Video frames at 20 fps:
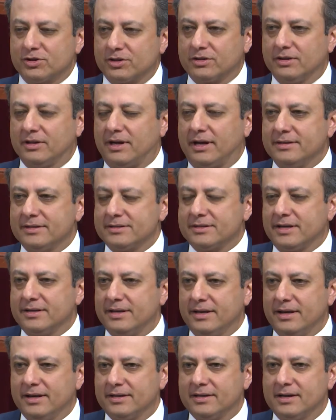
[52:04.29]
circle on this
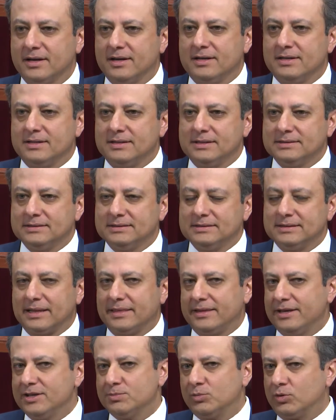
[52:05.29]
idea
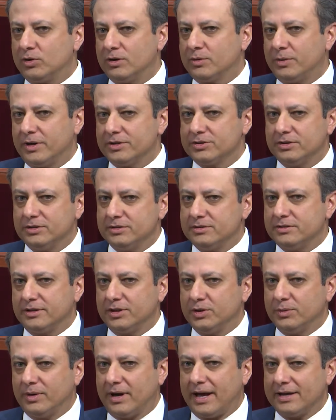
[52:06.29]
that these moral questions
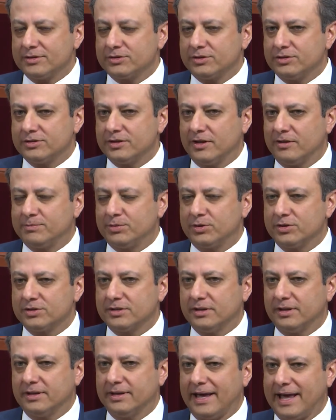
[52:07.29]
that you ask yourself
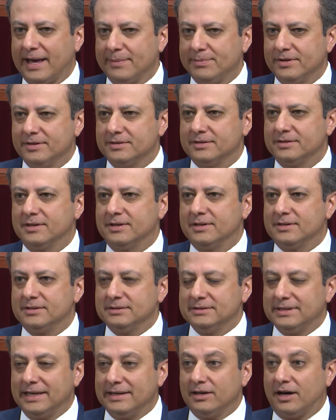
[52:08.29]
personally happen
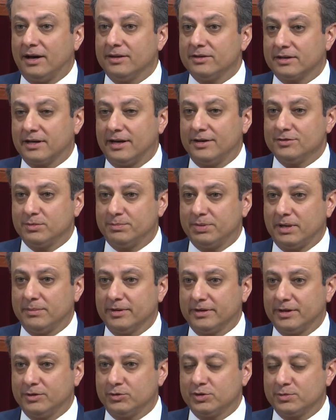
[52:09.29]
in other kinds of
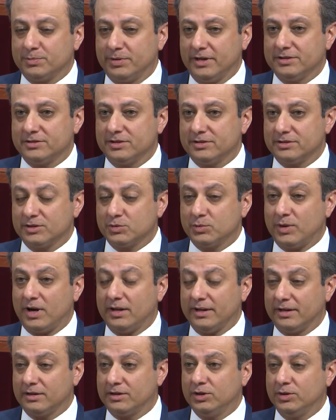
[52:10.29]
public interest places as
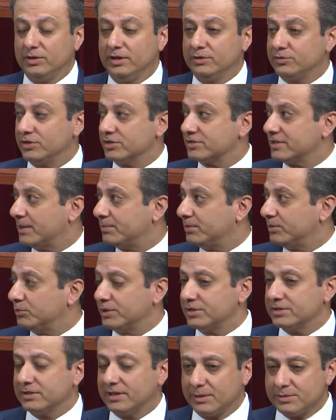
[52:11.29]
well, including, yeah. for example,
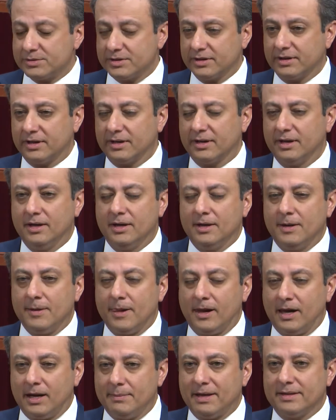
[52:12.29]
recently I was thinking
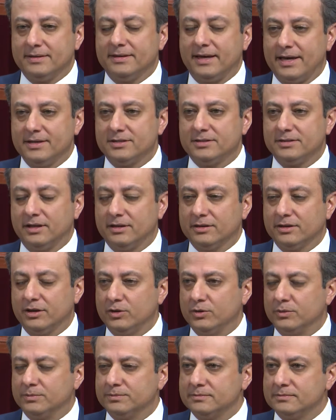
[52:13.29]
about the A C L
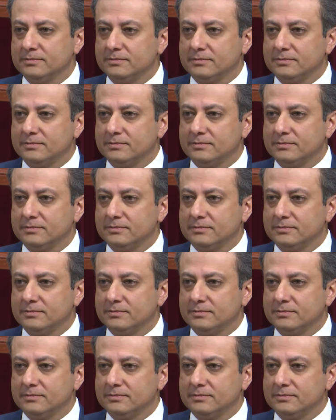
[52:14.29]
U.